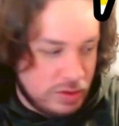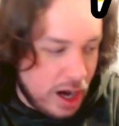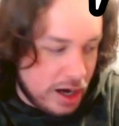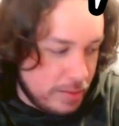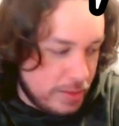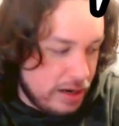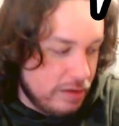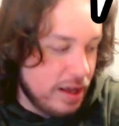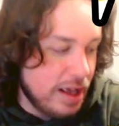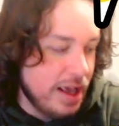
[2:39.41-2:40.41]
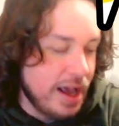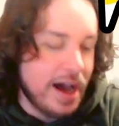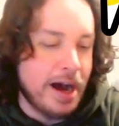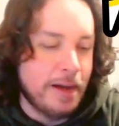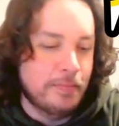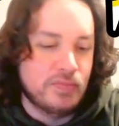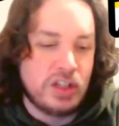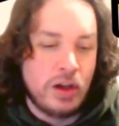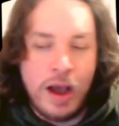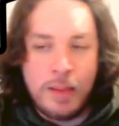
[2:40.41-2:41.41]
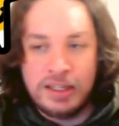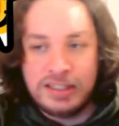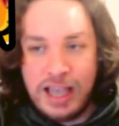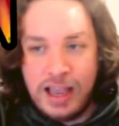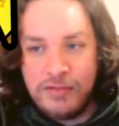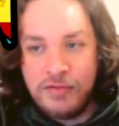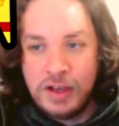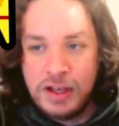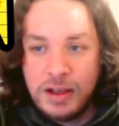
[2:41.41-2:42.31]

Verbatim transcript: talk about. Um, so I'm going to save